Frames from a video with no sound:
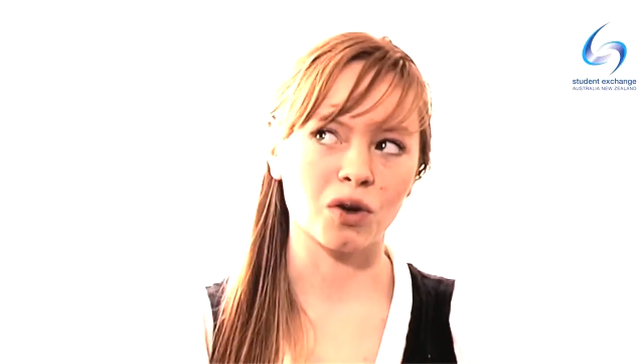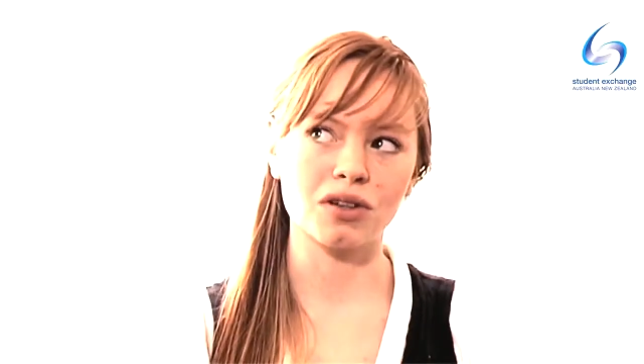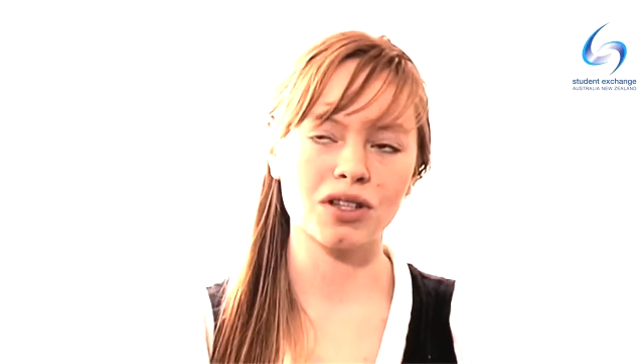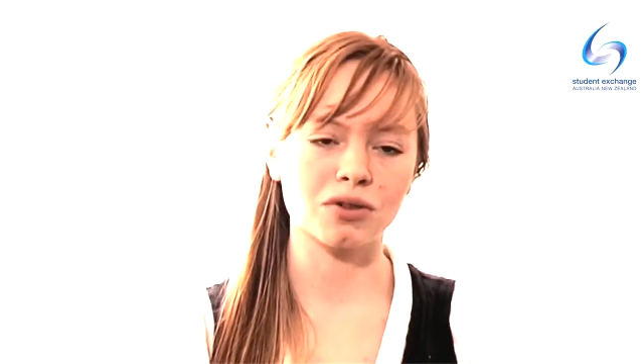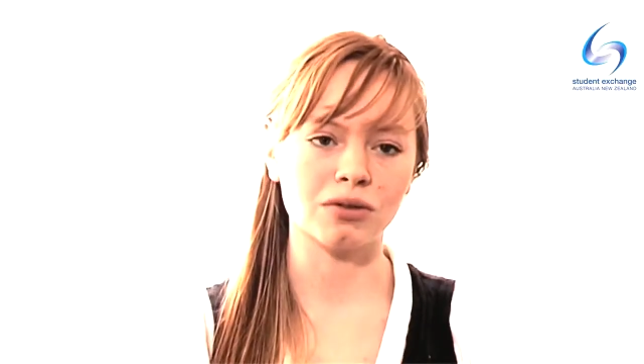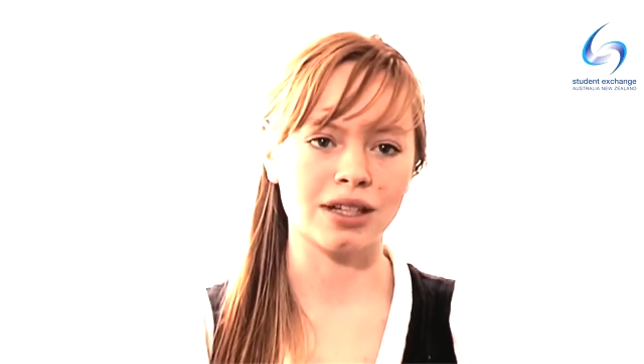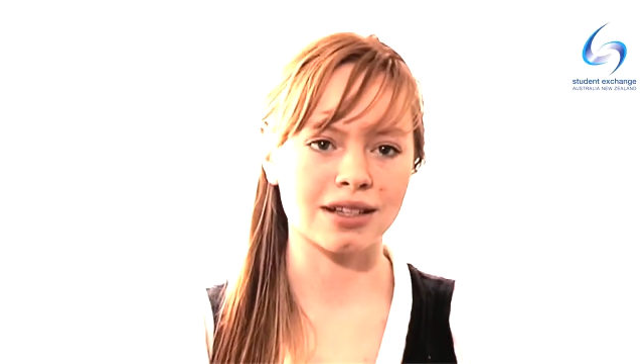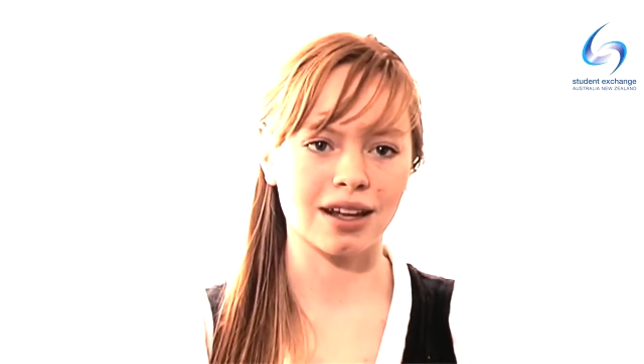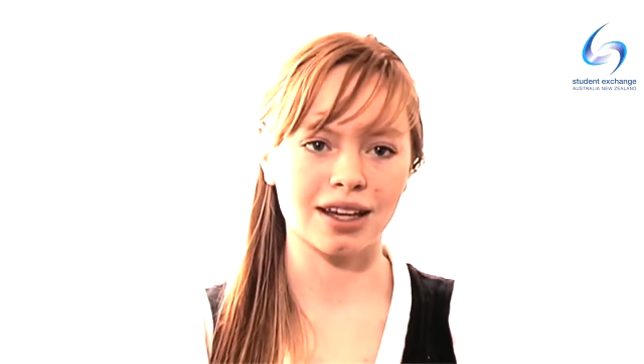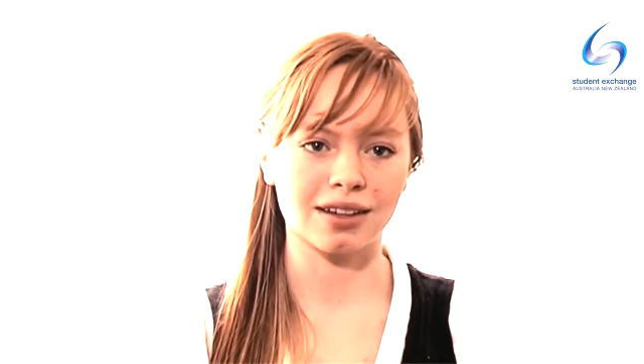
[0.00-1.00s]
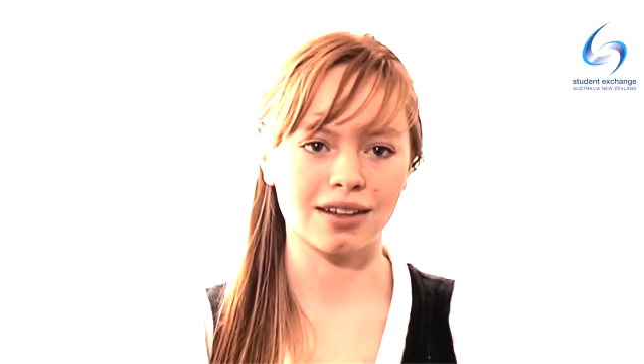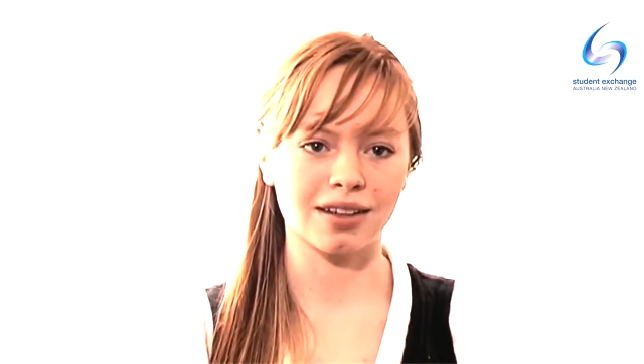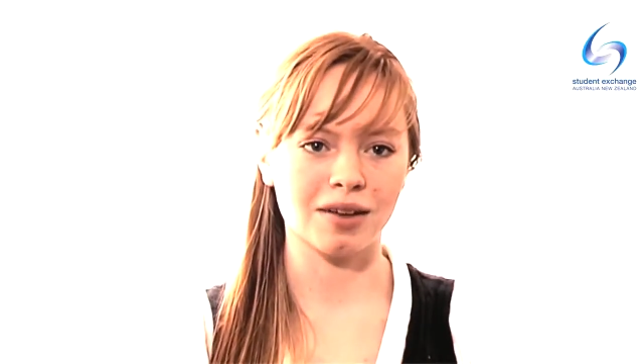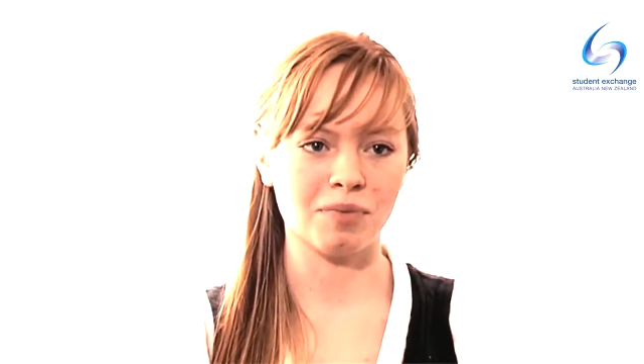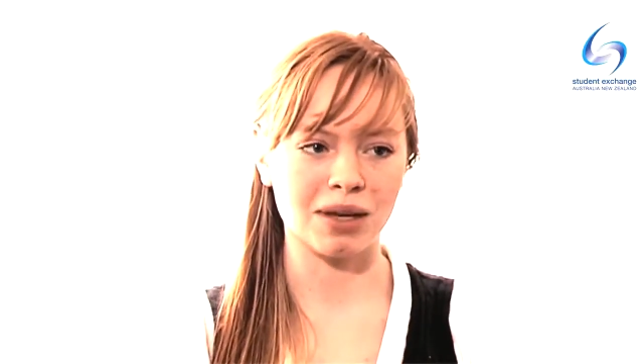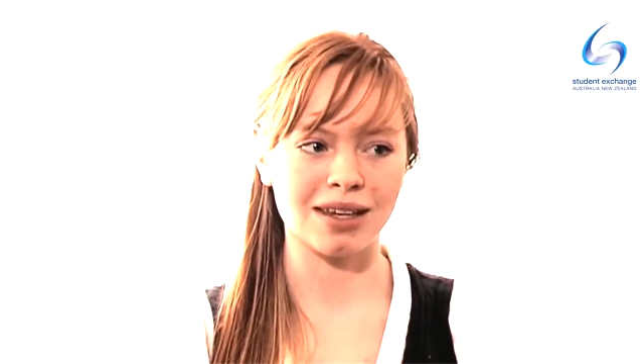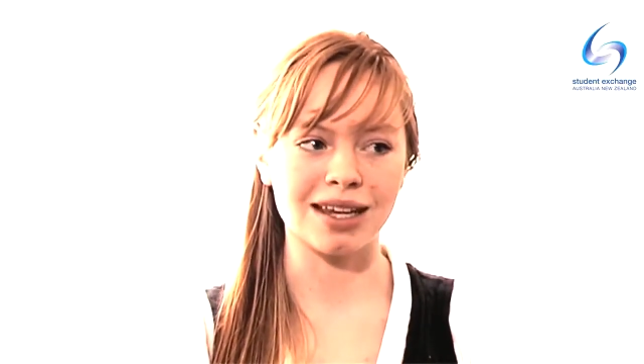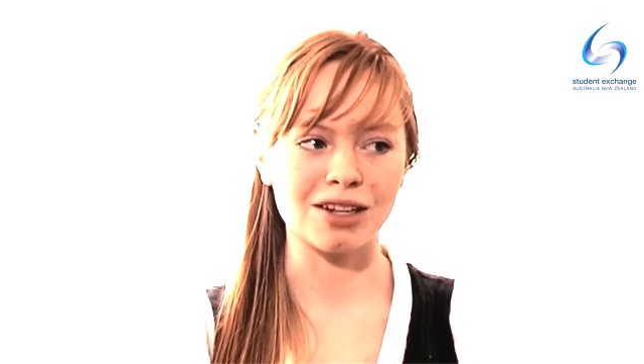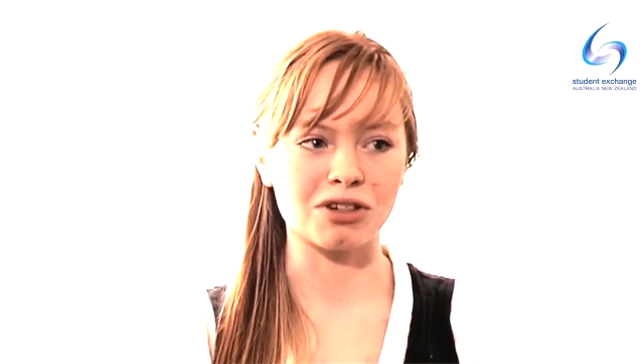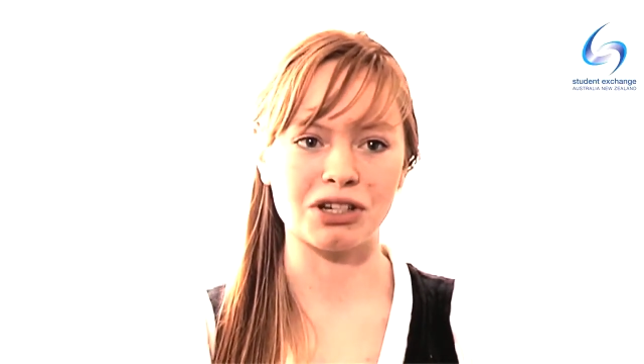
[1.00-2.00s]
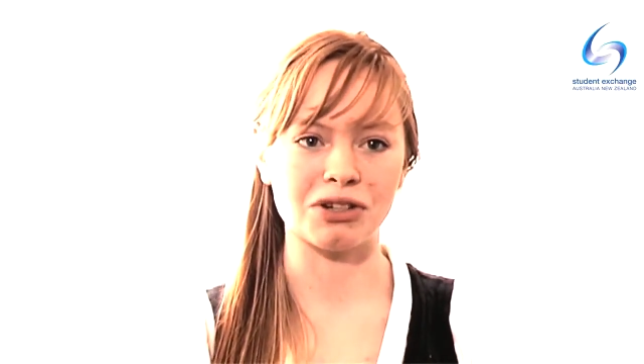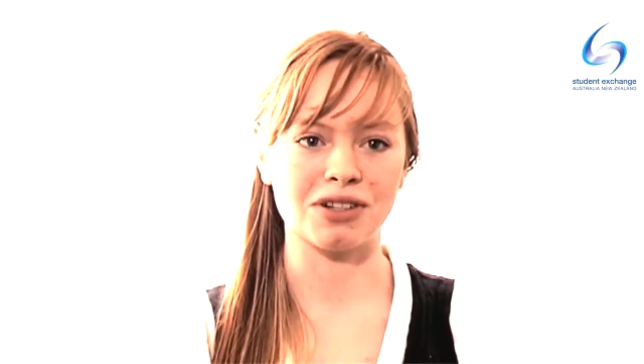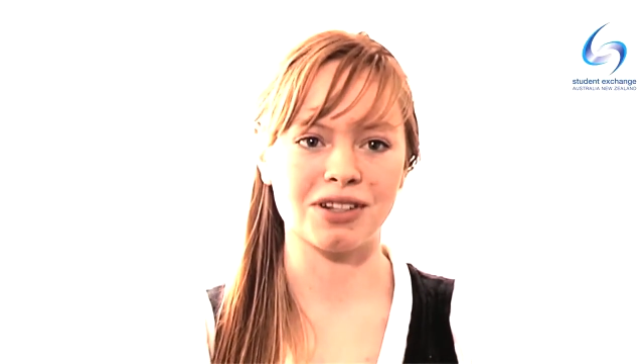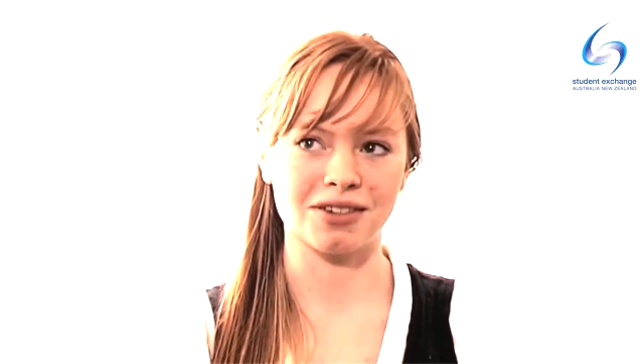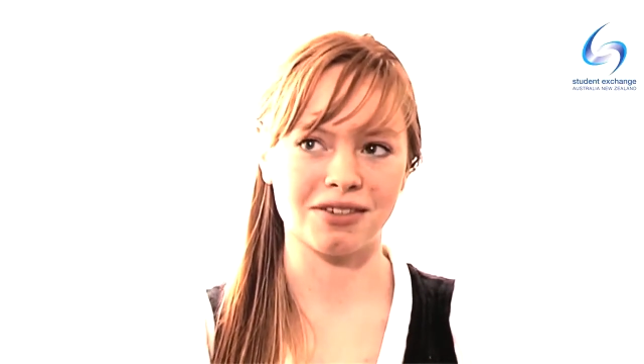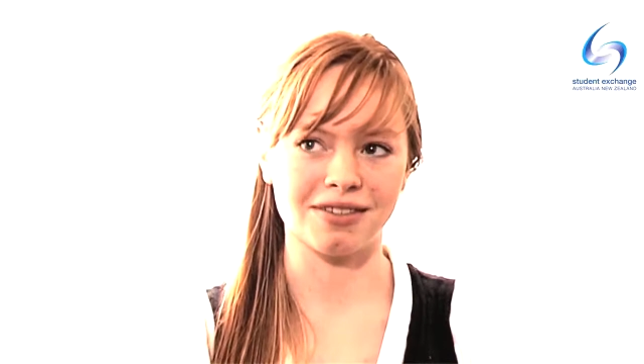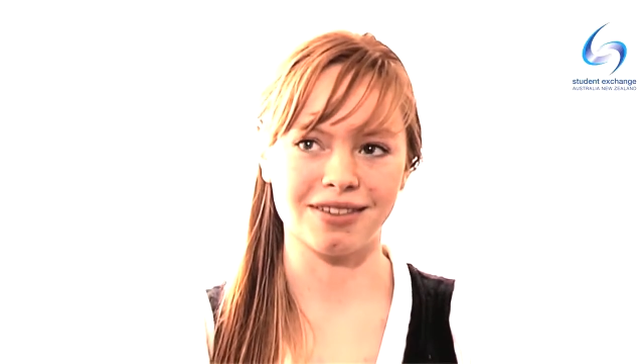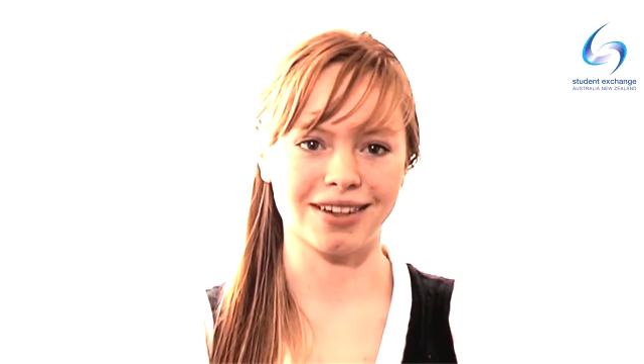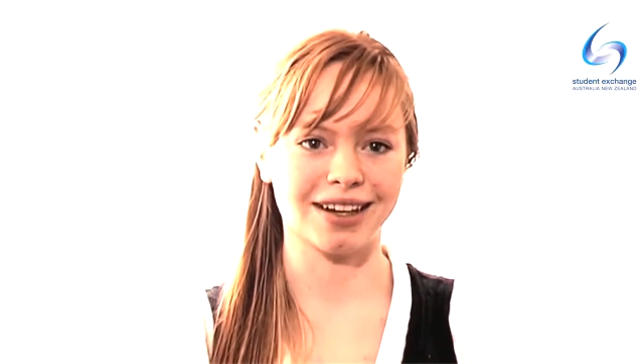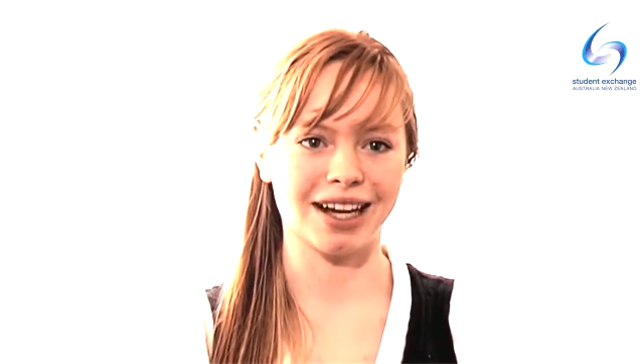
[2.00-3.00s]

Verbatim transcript: Going to school is like being introduced to,